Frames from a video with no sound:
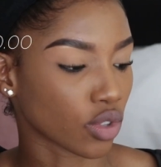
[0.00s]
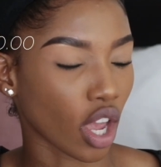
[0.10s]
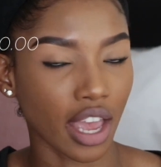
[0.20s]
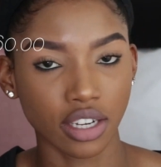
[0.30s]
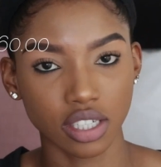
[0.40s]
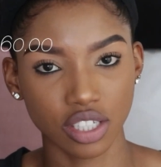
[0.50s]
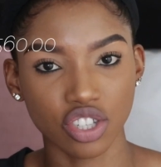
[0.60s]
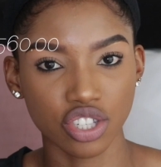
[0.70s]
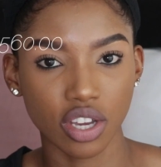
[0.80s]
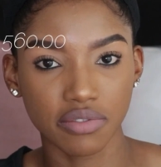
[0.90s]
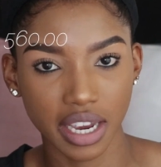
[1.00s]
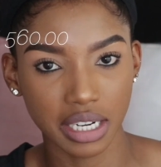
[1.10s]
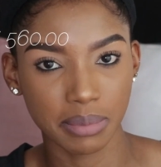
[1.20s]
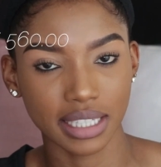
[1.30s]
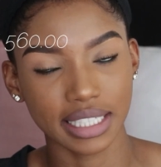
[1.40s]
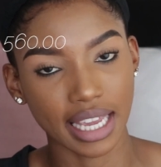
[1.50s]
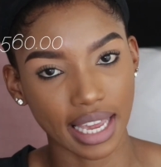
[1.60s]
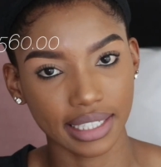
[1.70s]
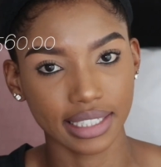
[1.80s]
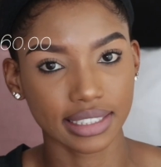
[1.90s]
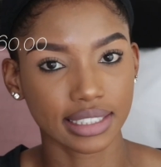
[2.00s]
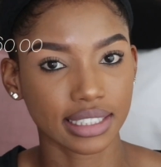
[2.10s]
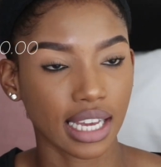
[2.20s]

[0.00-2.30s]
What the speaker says: and it's also available in Edgar's.